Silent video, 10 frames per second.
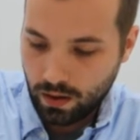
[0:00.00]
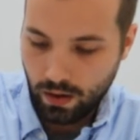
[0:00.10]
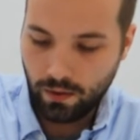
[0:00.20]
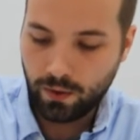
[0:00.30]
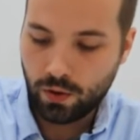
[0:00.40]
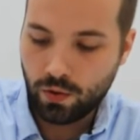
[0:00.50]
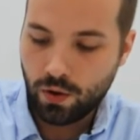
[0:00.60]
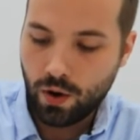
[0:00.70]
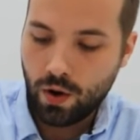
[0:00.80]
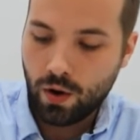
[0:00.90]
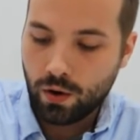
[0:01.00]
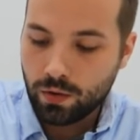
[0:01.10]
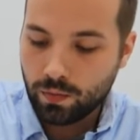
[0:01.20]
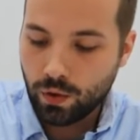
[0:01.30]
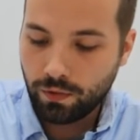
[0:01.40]
if you
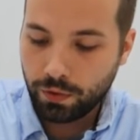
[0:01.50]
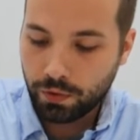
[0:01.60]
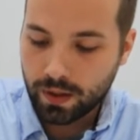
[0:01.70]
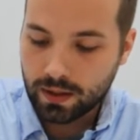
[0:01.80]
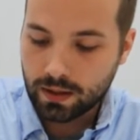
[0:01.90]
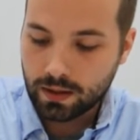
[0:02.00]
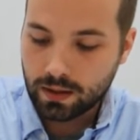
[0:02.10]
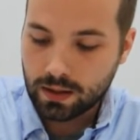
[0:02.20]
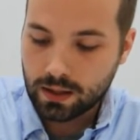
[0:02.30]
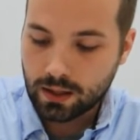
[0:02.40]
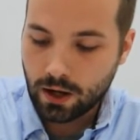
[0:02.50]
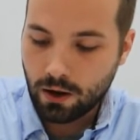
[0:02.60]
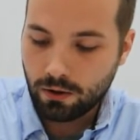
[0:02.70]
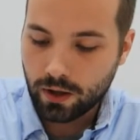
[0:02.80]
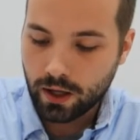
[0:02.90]
move through it
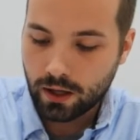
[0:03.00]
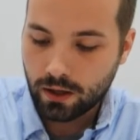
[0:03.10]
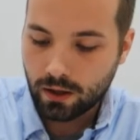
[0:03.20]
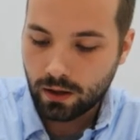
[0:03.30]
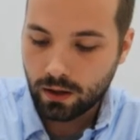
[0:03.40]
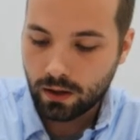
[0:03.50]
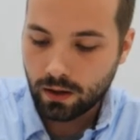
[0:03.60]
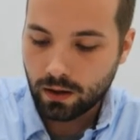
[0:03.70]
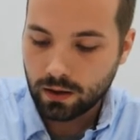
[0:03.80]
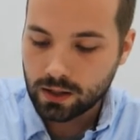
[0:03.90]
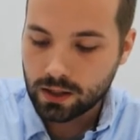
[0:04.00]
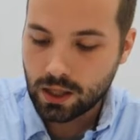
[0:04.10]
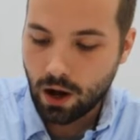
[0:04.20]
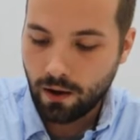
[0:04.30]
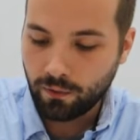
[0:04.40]
slowly,
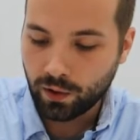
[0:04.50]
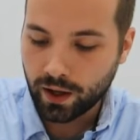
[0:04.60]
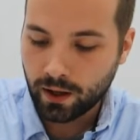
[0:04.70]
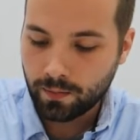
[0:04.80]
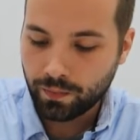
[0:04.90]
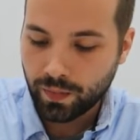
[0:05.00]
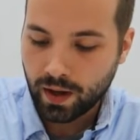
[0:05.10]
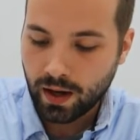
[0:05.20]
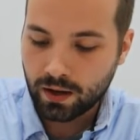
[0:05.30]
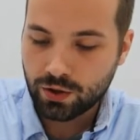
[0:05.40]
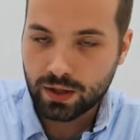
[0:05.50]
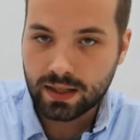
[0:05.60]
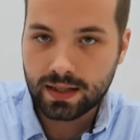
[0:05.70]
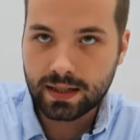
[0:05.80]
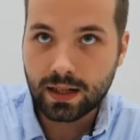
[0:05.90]
softly, I can
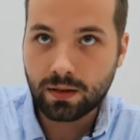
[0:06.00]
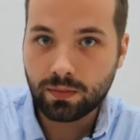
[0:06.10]
just stick,